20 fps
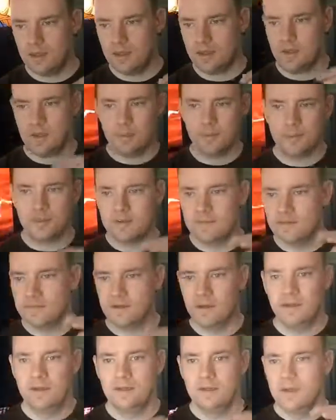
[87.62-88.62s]
couple of
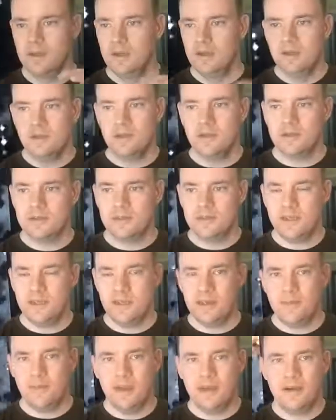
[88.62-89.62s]

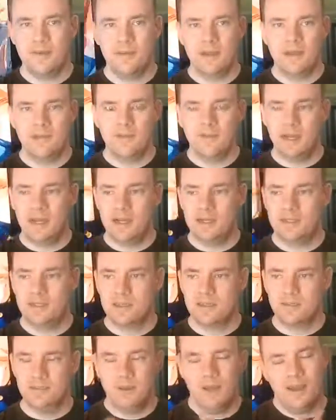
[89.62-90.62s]
RCA panel mount jacks
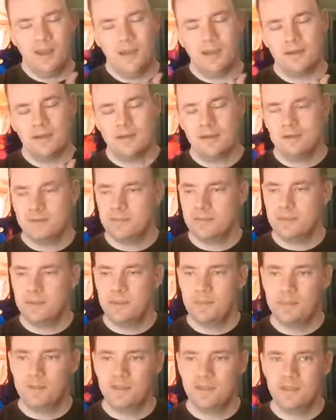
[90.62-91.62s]
on the back. Some
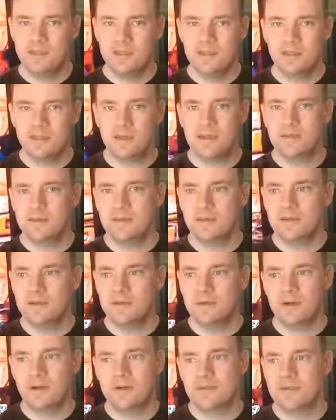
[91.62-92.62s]
people think it's ugly,
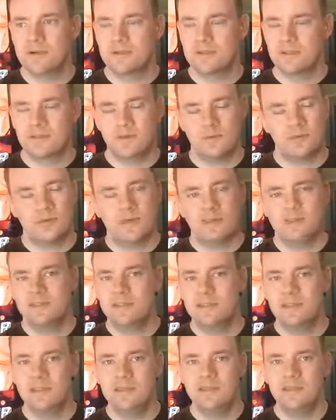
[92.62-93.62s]
whatever, so what,
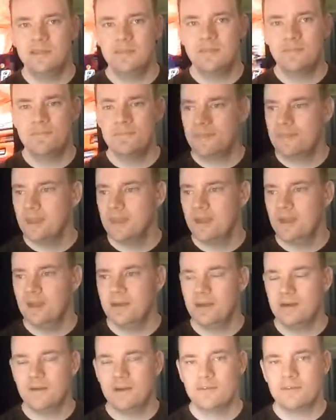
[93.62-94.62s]
it's easy
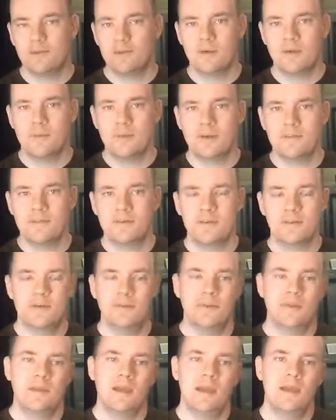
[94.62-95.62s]
and I don't have to worry about fiddling
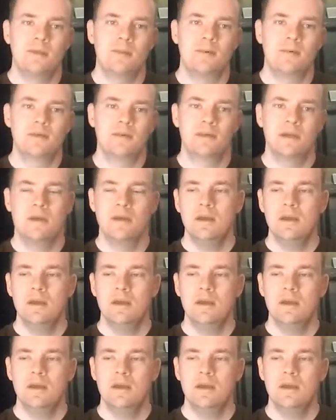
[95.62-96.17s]
with cables.